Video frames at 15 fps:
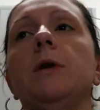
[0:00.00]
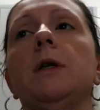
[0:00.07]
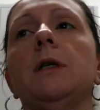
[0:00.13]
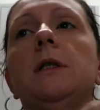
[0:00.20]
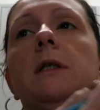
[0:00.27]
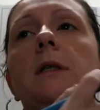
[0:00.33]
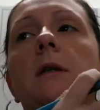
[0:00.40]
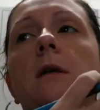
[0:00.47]
but
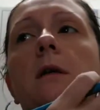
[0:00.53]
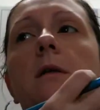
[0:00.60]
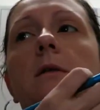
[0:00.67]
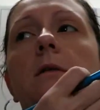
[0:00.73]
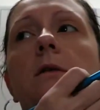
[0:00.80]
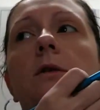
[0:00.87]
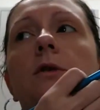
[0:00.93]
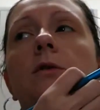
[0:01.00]
it's not
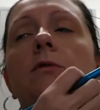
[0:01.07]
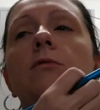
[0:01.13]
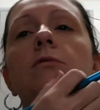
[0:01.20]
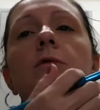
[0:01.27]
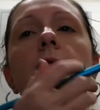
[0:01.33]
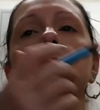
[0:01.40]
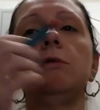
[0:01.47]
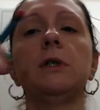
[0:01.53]
so
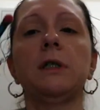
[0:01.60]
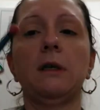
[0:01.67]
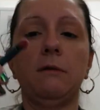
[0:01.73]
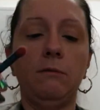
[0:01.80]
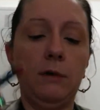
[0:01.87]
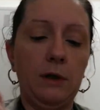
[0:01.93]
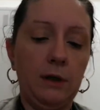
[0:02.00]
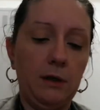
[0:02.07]
loose
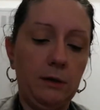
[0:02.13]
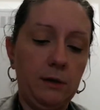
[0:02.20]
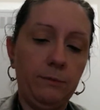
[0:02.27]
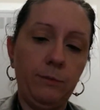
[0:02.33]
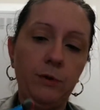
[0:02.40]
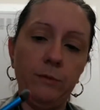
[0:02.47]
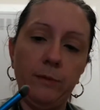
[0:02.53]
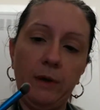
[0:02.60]
that when I
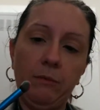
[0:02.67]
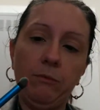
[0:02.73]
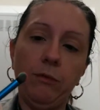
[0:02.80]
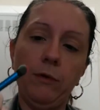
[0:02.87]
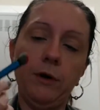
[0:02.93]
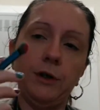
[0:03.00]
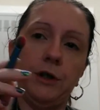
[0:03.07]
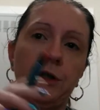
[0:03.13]
put my
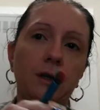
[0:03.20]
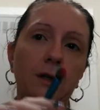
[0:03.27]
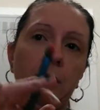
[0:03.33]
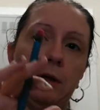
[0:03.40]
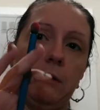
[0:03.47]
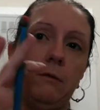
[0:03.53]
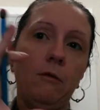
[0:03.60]
brush in it,